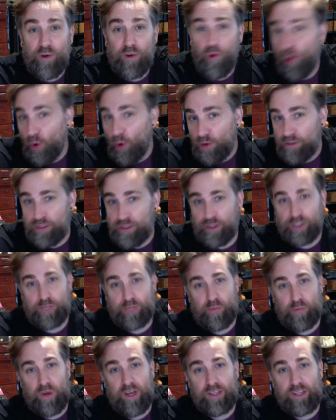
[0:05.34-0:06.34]
all Josh
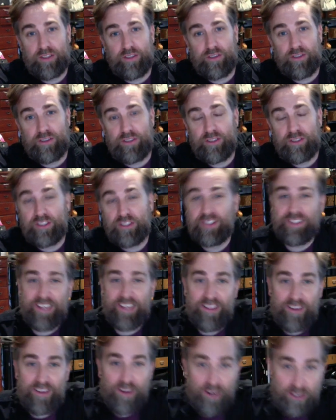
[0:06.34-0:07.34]
Pyke songs because
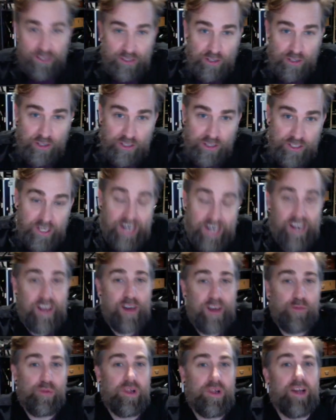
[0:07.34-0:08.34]
they're the only songs that I know
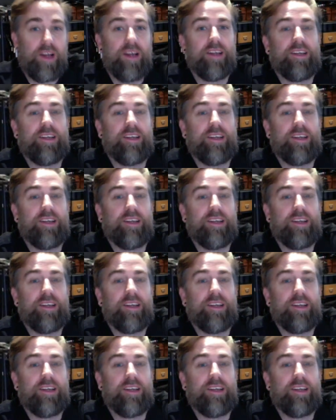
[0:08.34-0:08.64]
how to play.